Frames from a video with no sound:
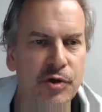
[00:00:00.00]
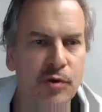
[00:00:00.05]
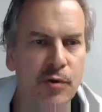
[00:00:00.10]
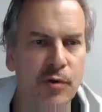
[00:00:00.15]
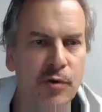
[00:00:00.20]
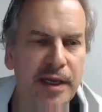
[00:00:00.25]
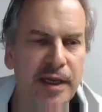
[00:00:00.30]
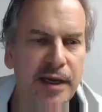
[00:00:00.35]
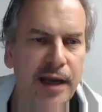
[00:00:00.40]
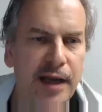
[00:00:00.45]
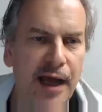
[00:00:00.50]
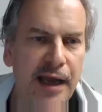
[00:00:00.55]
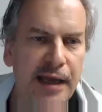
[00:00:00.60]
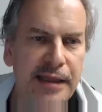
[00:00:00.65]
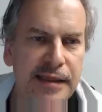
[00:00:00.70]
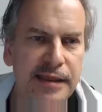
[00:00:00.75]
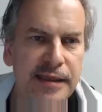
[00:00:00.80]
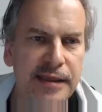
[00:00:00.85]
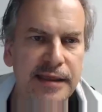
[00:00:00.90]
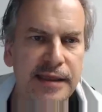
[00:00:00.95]
I
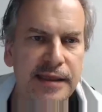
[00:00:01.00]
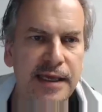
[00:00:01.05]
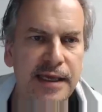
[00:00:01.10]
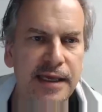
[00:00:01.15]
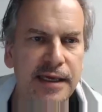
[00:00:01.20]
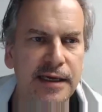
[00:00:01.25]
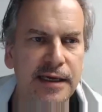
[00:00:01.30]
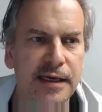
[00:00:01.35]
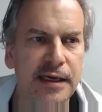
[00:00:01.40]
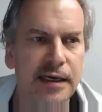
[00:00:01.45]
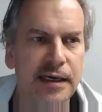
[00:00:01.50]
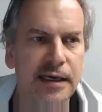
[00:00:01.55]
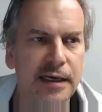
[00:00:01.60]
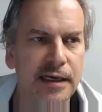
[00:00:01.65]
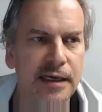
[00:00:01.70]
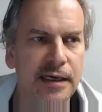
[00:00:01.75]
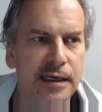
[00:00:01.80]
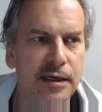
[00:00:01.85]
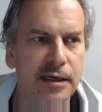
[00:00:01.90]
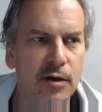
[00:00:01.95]
think
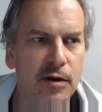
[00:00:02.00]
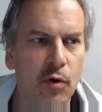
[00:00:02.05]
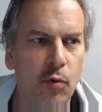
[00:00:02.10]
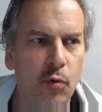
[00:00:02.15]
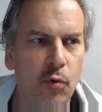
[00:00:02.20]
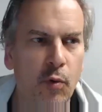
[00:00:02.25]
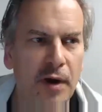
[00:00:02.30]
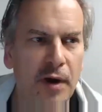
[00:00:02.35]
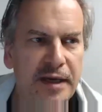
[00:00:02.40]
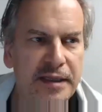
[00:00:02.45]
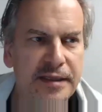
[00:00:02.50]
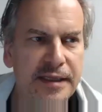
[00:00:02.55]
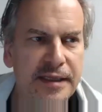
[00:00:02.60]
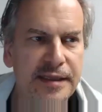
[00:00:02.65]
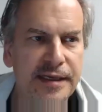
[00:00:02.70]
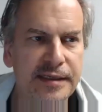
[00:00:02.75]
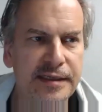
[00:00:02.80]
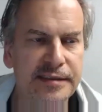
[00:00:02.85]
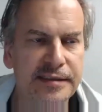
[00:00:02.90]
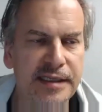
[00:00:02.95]
one of the
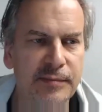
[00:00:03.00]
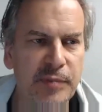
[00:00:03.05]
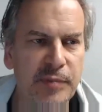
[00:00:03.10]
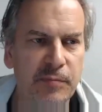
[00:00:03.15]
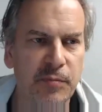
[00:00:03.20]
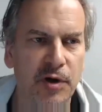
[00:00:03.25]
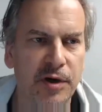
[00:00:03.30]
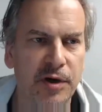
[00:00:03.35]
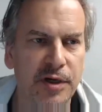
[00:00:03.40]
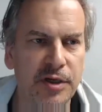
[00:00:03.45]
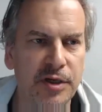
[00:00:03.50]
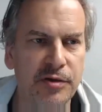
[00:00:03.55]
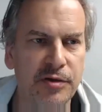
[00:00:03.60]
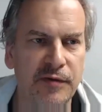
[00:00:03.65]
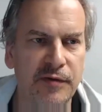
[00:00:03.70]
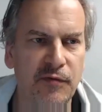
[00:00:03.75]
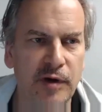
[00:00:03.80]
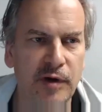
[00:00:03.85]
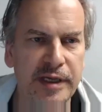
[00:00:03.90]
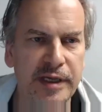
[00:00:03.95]
things that people are new to
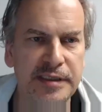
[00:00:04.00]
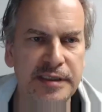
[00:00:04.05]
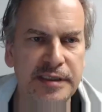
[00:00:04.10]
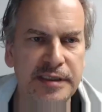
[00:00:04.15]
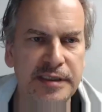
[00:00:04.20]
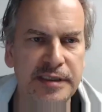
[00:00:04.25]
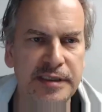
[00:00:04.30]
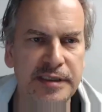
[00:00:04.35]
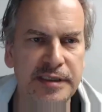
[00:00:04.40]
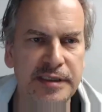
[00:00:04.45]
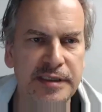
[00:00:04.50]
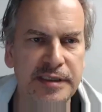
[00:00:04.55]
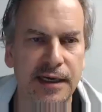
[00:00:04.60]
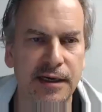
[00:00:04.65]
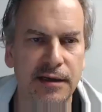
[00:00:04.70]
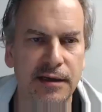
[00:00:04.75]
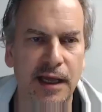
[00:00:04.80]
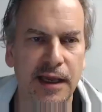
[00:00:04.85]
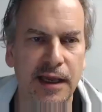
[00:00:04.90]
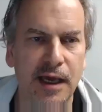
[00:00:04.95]
voice look at and are
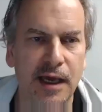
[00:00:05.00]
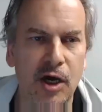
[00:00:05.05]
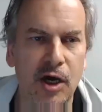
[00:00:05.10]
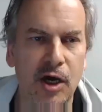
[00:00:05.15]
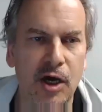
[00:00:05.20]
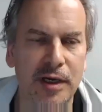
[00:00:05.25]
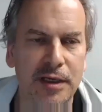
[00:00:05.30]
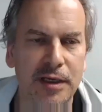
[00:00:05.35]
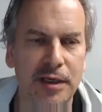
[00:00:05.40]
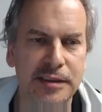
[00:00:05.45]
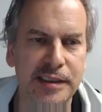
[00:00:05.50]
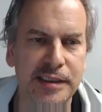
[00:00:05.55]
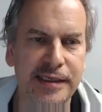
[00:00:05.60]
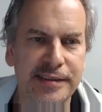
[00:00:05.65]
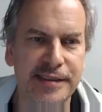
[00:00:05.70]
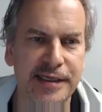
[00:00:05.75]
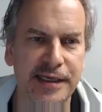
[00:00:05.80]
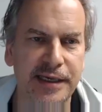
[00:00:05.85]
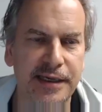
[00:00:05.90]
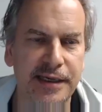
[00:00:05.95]
like, oh, it looks
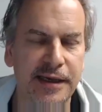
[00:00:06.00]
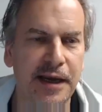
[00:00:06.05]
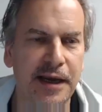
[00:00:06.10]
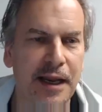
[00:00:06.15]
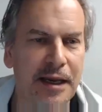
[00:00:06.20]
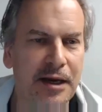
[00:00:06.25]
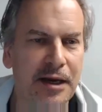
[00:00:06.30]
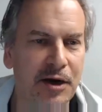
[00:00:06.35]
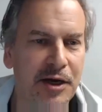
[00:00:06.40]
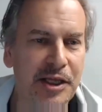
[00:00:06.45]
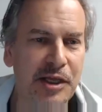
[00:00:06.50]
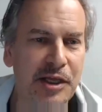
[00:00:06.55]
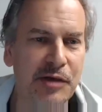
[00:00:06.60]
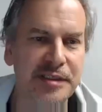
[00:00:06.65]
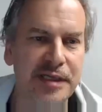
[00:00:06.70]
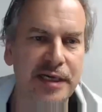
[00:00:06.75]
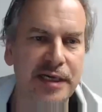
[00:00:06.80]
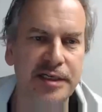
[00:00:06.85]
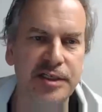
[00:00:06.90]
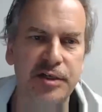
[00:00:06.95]
easy. And I'd argue
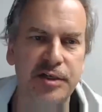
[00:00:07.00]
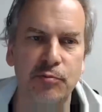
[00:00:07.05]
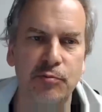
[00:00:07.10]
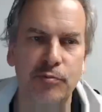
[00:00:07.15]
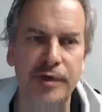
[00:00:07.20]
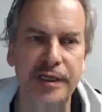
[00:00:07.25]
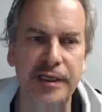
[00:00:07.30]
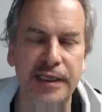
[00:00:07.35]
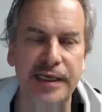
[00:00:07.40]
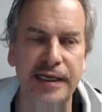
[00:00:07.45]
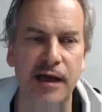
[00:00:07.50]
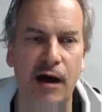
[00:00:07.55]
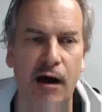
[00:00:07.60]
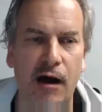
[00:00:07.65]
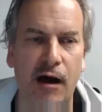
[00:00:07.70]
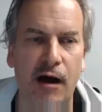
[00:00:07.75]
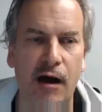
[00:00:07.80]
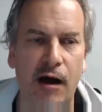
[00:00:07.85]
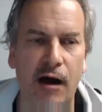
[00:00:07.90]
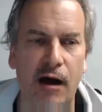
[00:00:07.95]
it's actually really
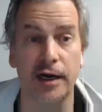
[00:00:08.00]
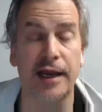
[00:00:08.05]
hard.